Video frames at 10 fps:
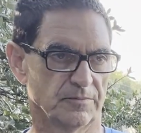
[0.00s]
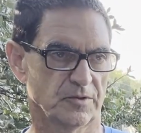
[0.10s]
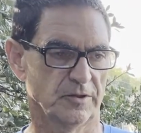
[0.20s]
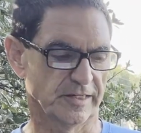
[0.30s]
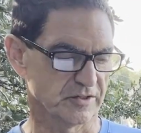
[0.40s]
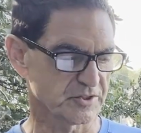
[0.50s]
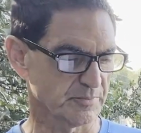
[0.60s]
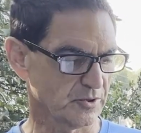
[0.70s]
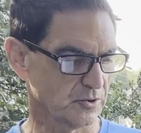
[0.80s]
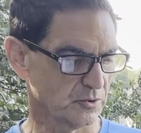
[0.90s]
cleaning out some of
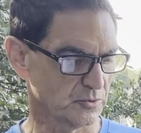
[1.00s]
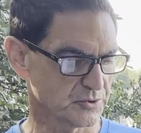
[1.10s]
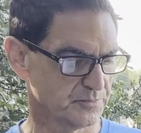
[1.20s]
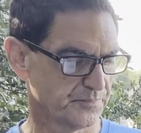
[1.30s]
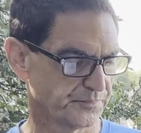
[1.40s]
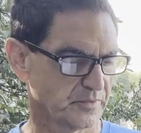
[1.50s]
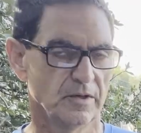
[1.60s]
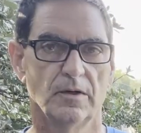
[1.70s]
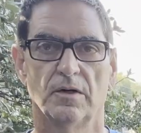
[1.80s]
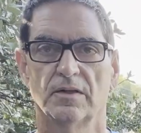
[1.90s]
the hose.
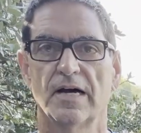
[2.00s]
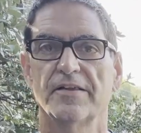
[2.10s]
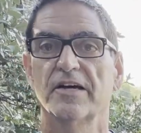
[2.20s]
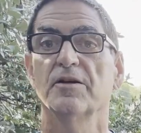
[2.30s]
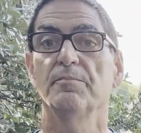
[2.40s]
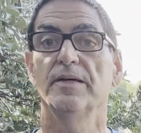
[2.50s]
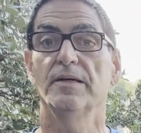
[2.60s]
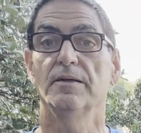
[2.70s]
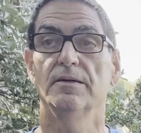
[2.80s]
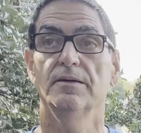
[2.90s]
A lot of that can
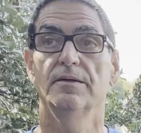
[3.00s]
be